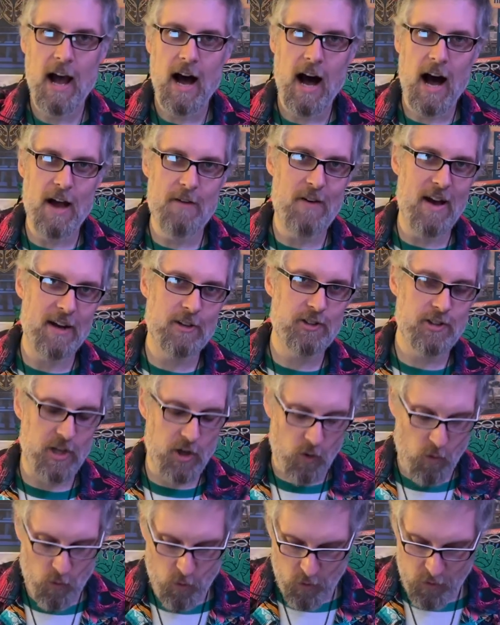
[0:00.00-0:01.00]
I've
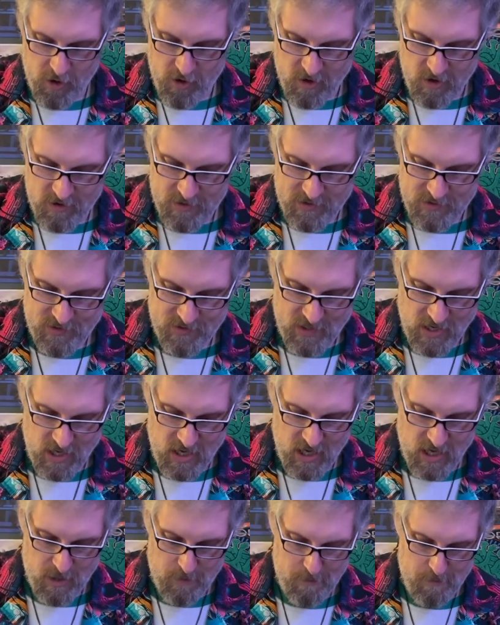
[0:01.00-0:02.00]
actually ordered
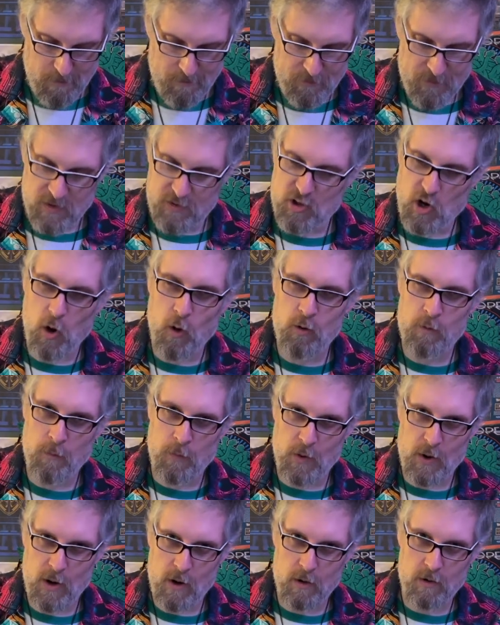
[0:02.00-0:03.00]
some Tone
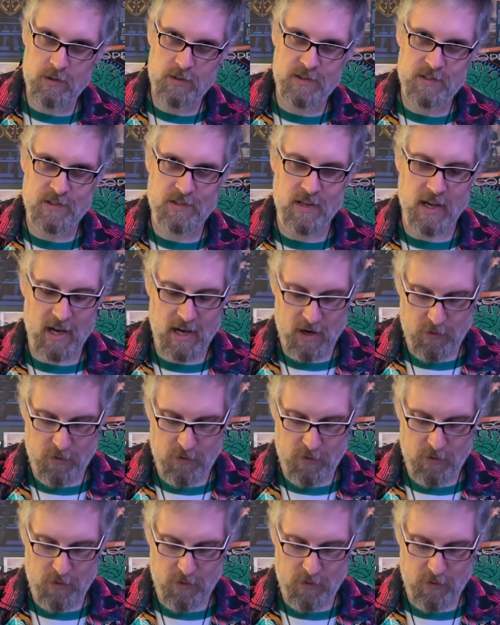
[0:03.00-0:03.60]
Pros